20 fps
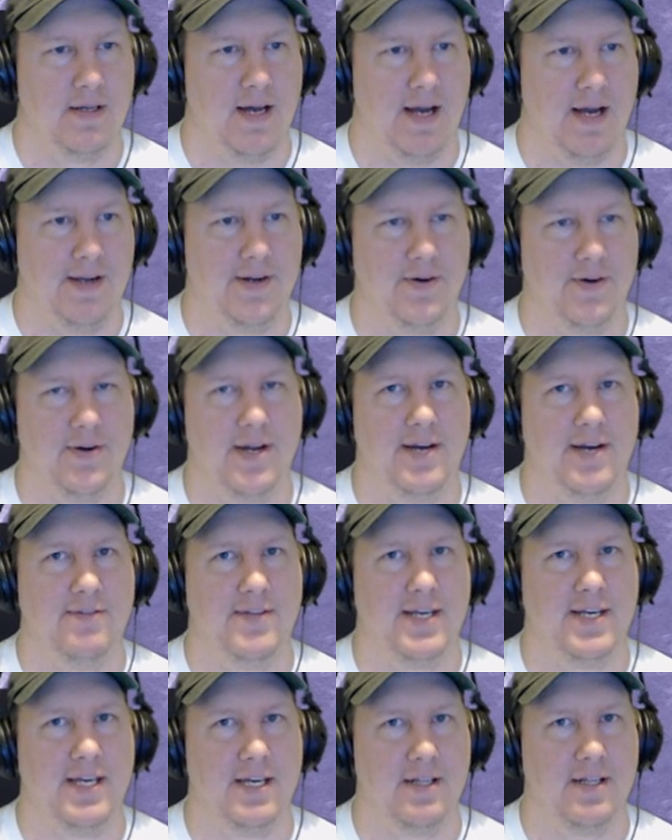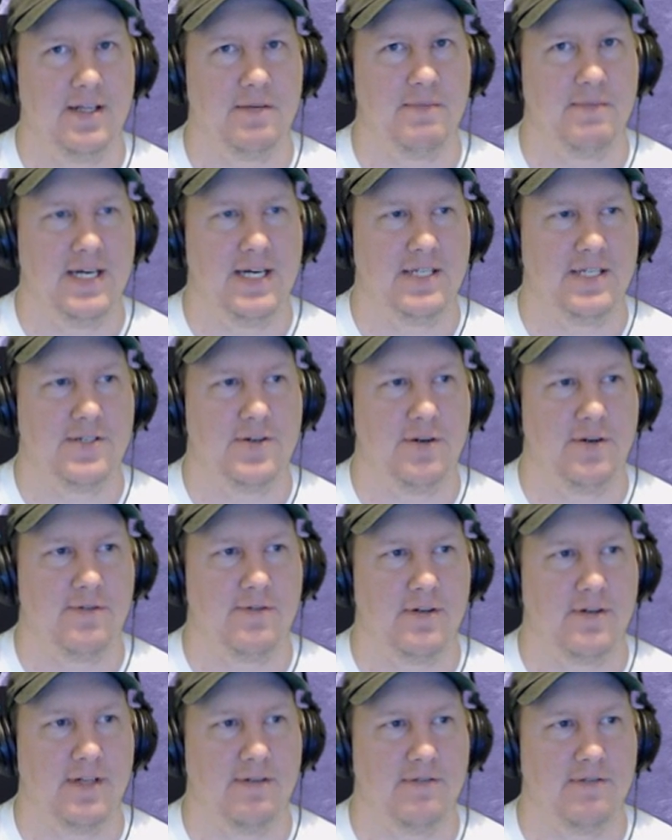I don't have the healing mastery
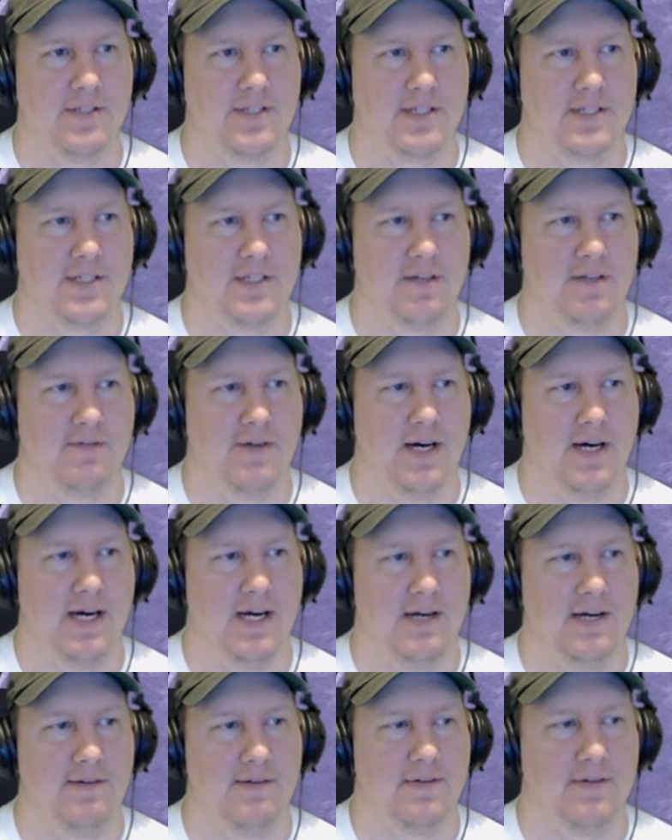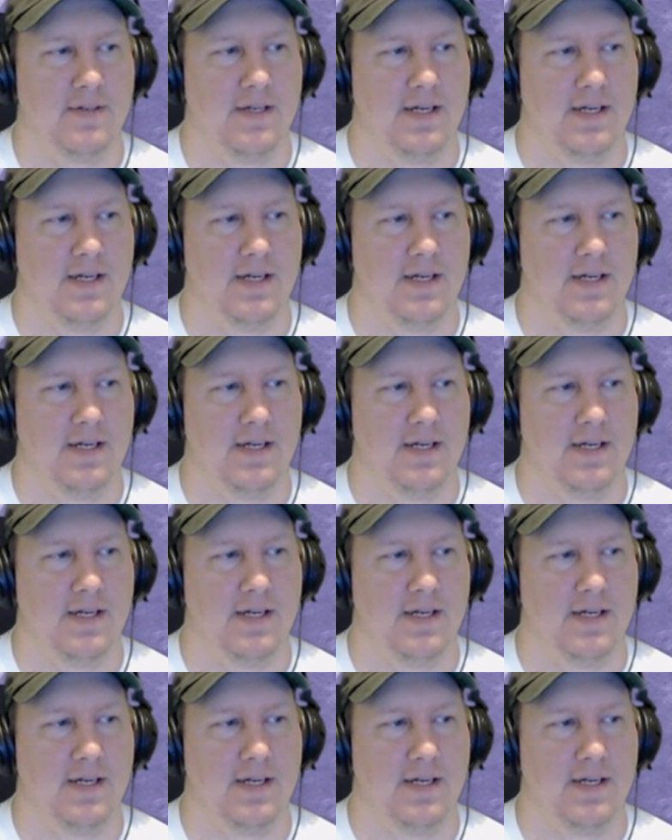for level 65,